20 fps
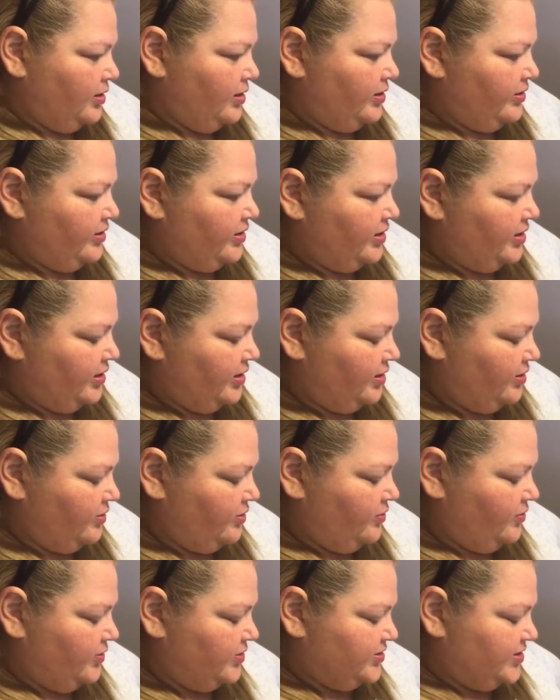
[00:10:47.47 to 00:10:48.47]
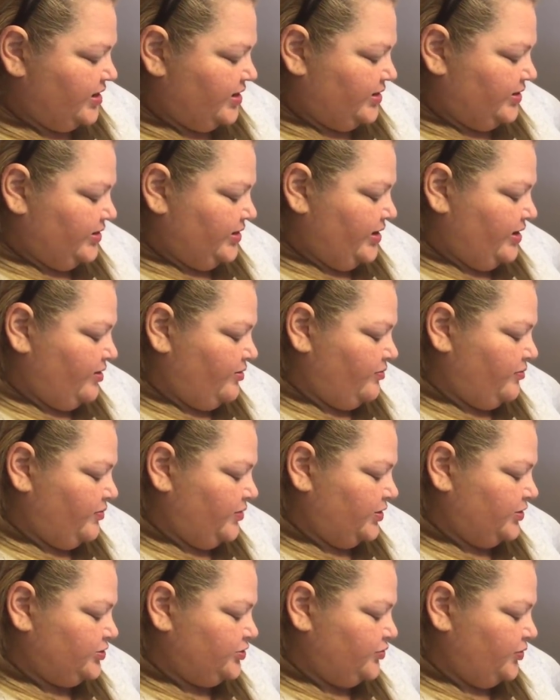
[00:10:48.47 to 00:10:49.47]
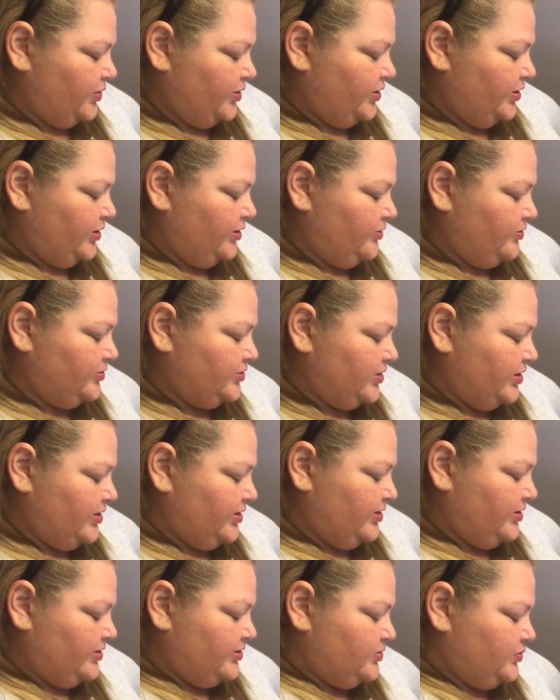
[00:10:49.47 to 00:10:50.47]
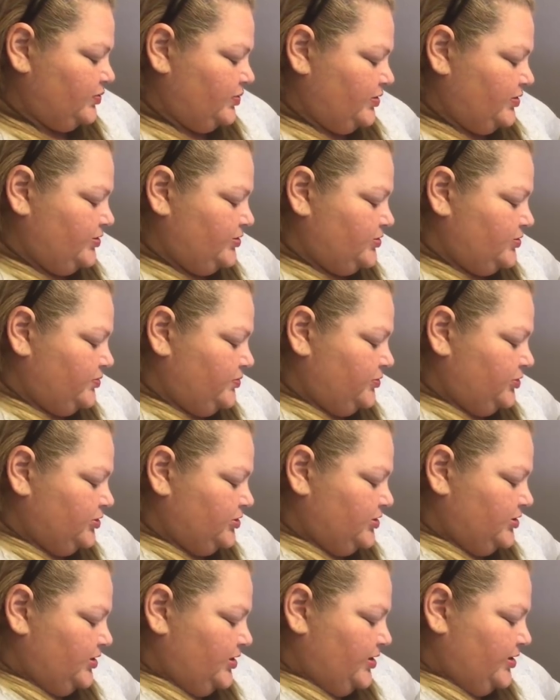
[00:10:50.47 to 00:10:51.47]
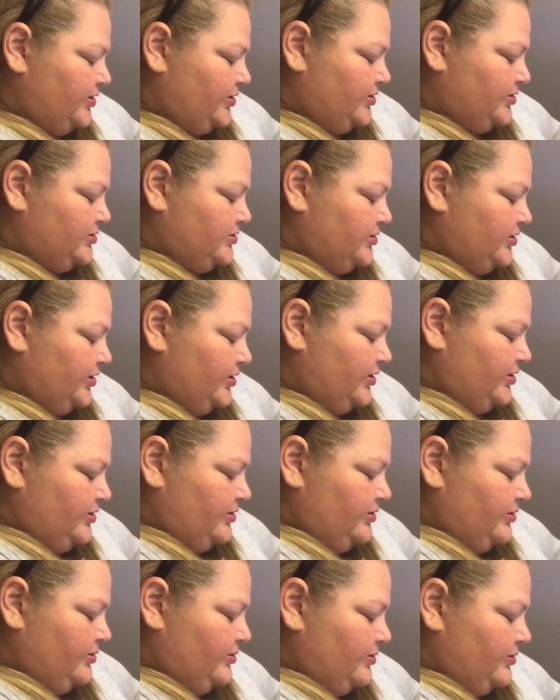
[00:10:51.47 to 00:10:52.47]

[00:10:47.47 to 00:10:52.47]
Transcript: And then I don't know exactly how much we're going to use out of this one, so I'm just going to cut this again.